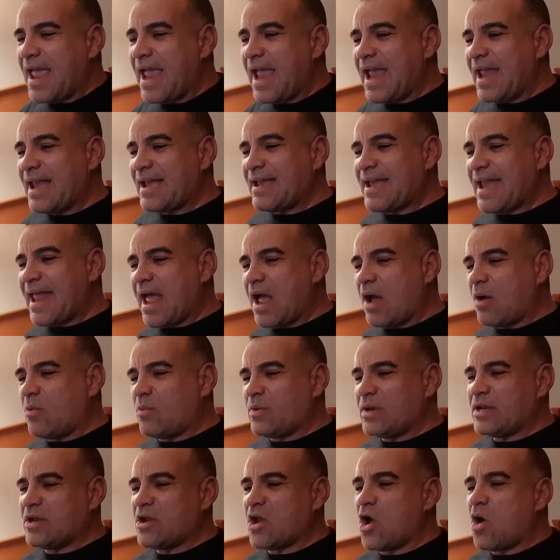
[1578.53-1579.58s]
And now
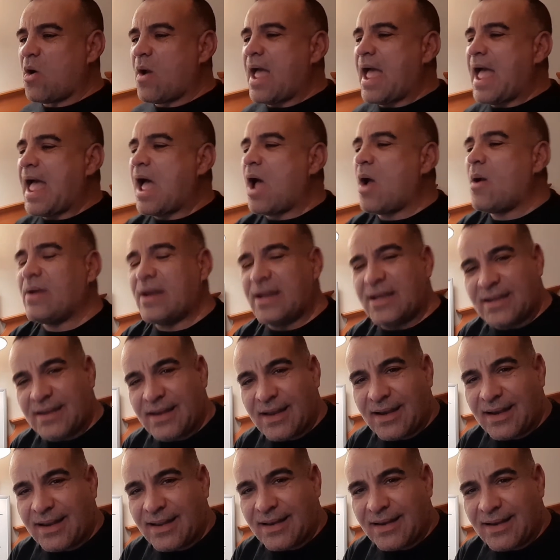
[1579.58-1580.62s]
we know how he
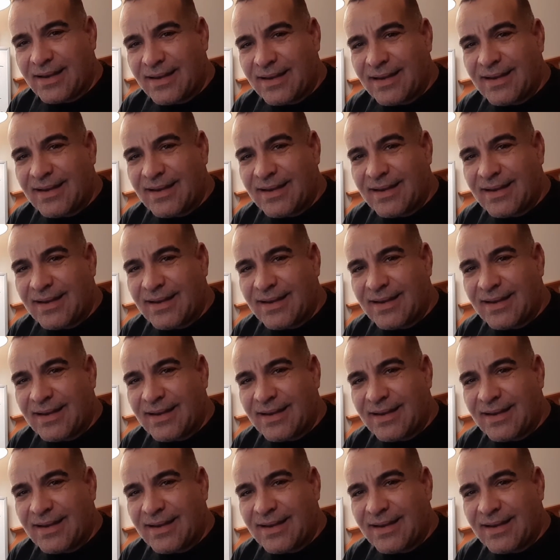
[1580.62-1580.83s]
did it.